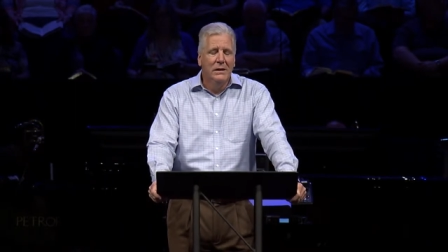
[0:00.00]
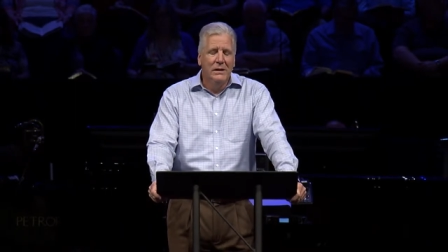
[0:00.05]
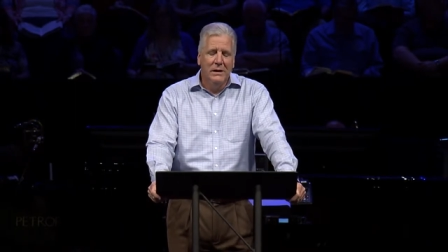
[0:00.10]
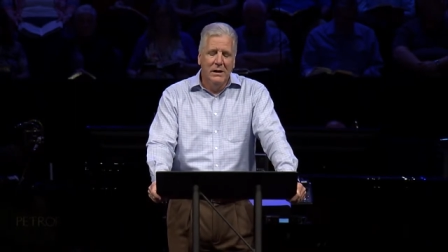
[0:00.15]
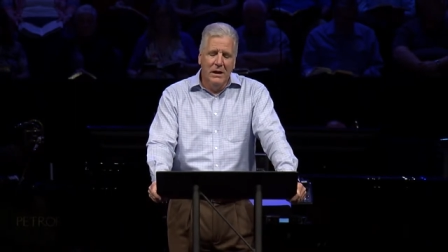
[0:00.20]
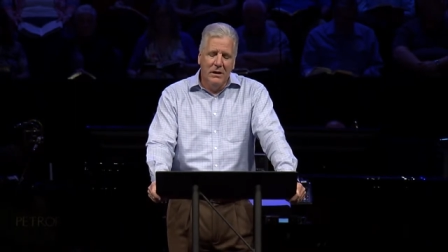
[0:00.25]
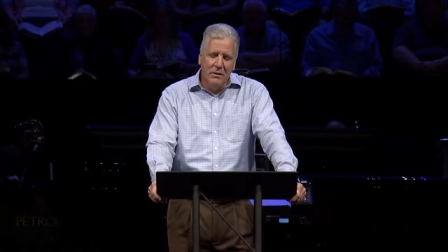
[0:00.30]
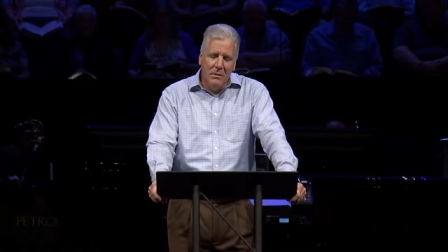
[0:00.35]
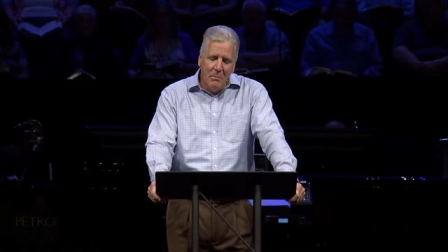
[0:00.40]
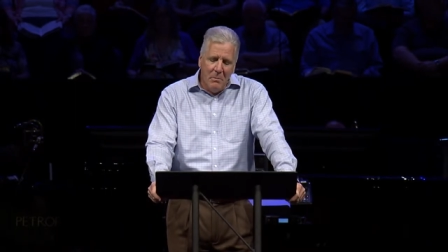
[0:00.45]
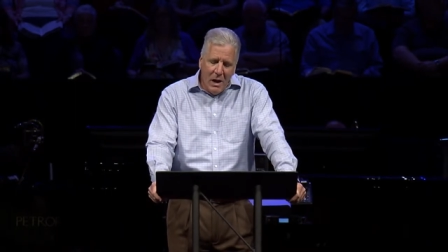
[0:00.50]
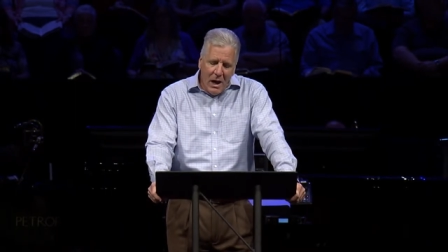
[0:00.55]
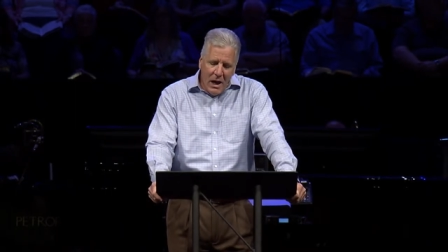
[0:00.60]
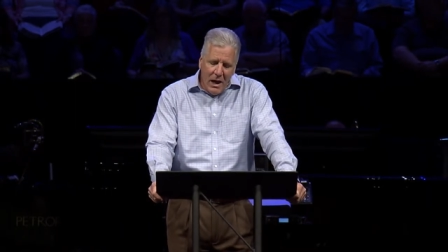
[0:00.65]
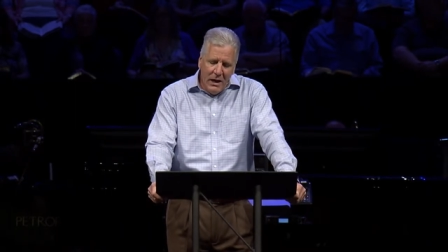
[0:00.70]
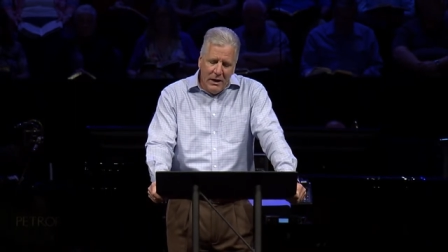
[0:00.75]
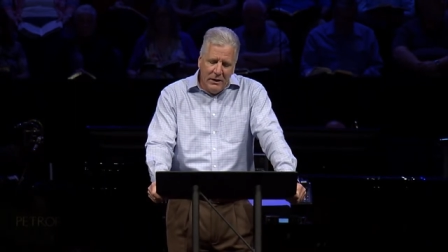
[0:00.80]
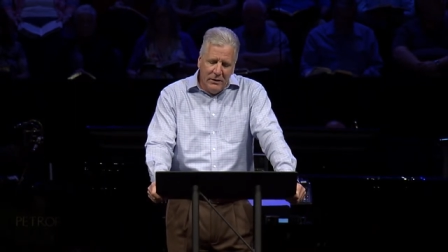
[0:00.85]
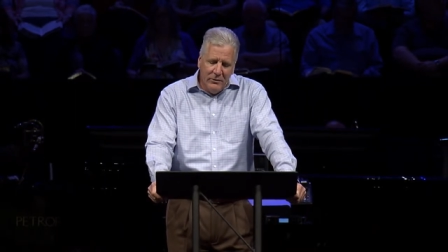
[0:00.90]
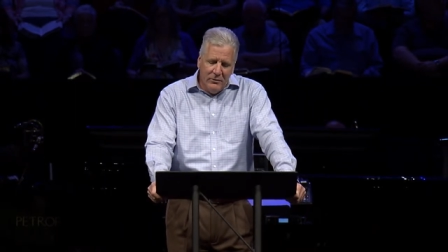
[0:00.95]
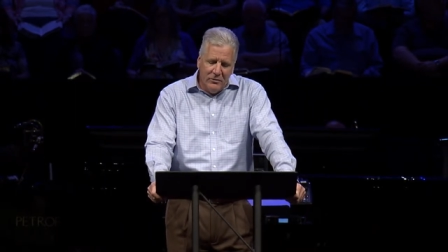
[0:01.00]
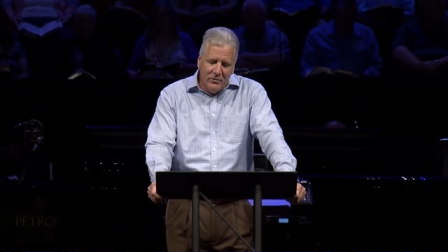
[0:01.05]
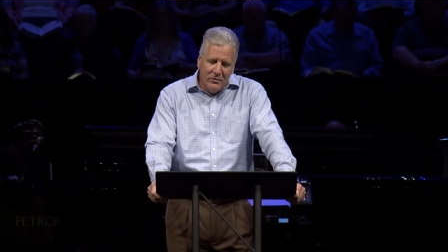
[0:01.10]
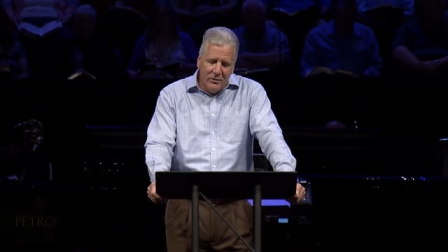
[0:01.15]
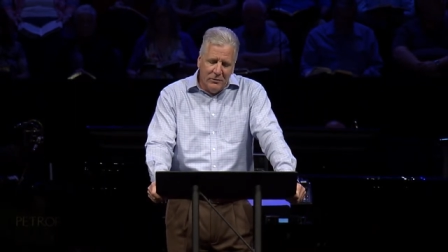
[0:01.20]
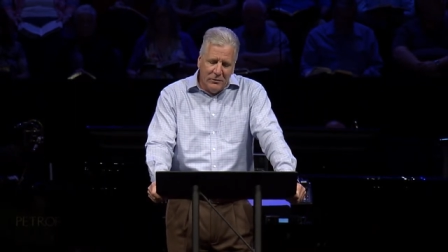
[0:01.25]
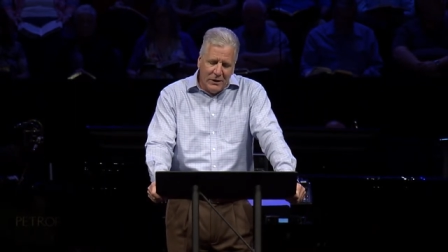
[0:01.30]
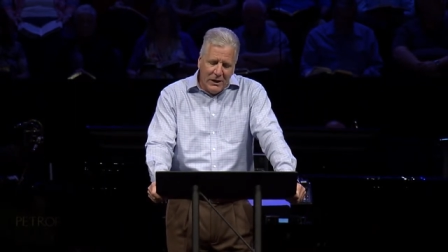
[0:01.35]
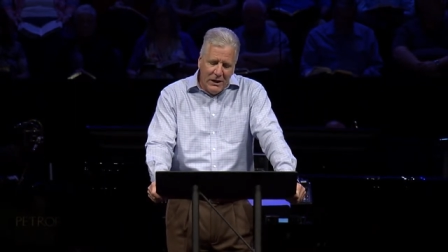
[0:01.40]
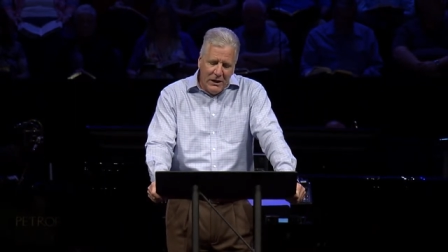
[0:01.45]
and the minds
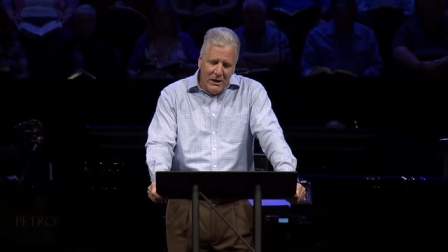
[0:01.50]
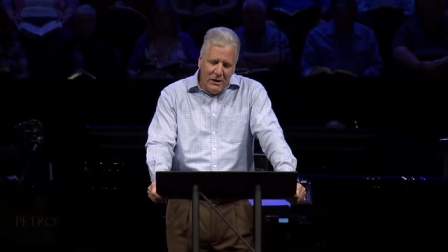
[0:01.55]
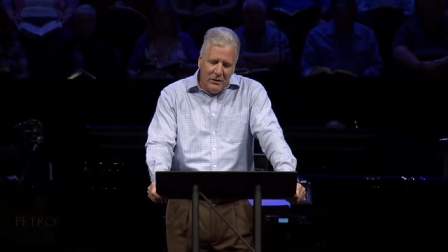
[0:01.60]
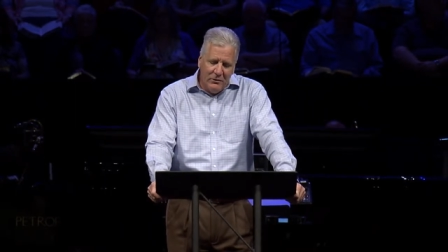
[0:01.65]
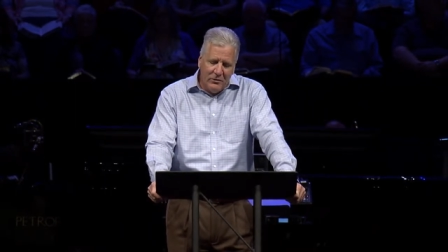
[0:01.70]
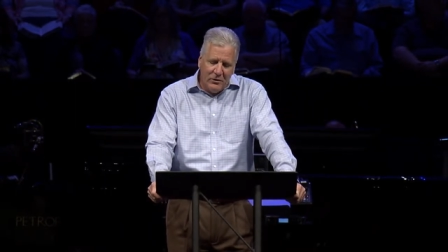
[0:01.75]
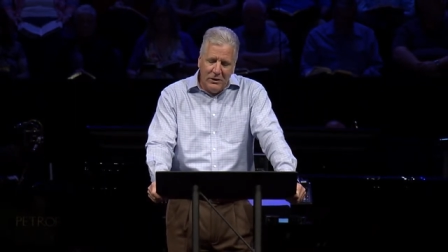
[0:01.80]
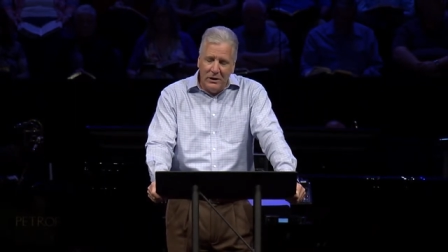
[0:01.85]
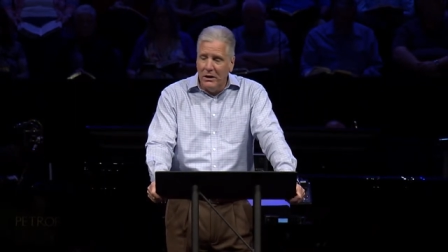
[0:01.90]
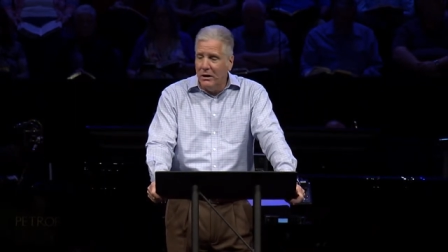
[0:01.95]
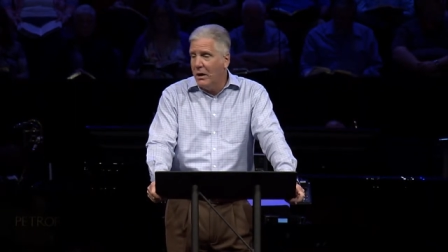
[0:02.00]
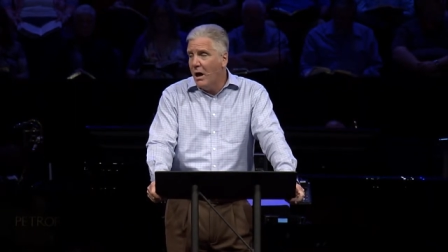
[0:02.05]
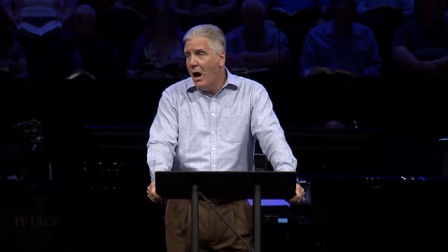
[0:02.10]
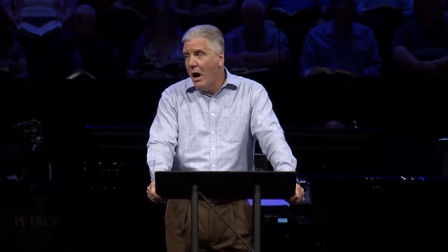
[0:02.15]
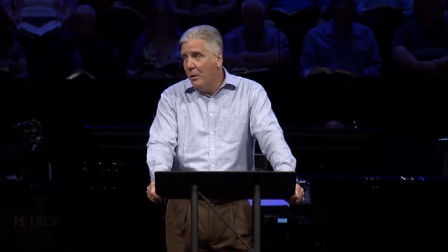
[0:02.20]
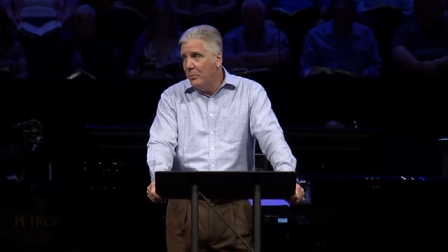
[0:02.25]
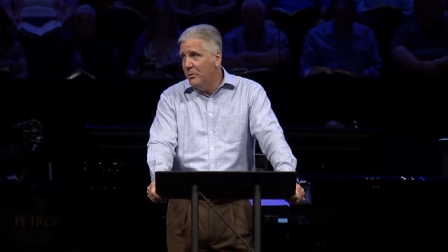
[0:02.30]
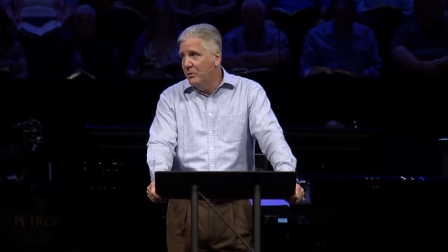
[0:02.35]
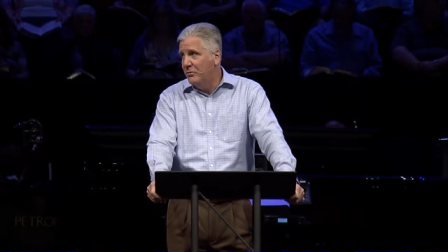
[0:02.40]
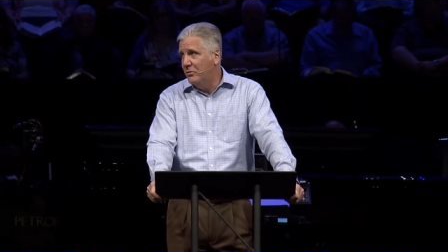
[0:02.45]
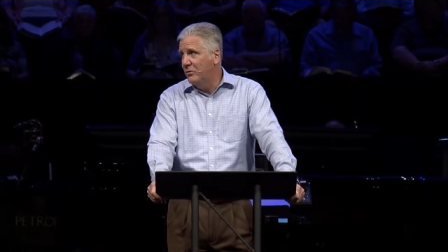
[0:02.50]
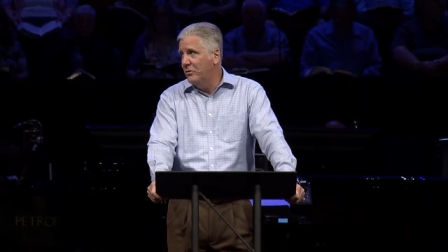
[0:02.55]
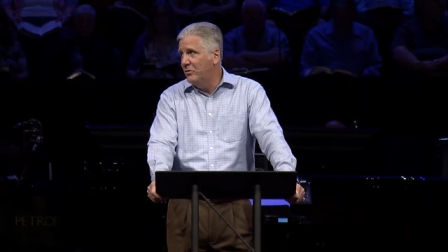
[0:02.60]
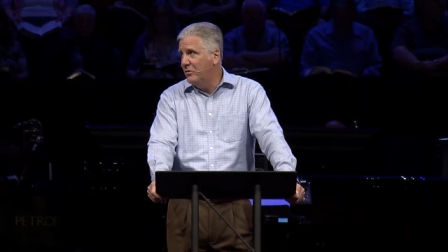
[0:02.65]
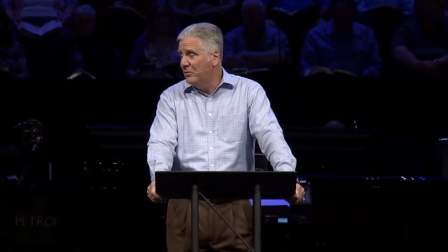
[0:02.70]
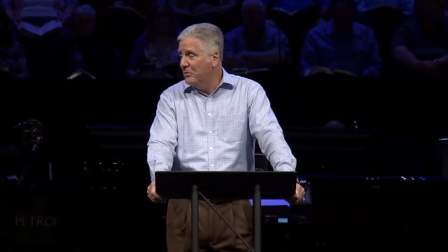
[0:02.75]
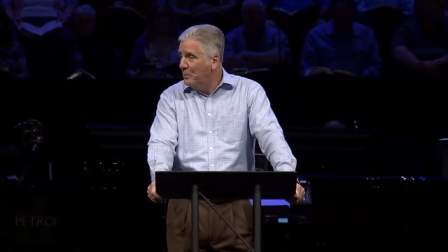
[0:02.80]
of kings, and he accomplishes his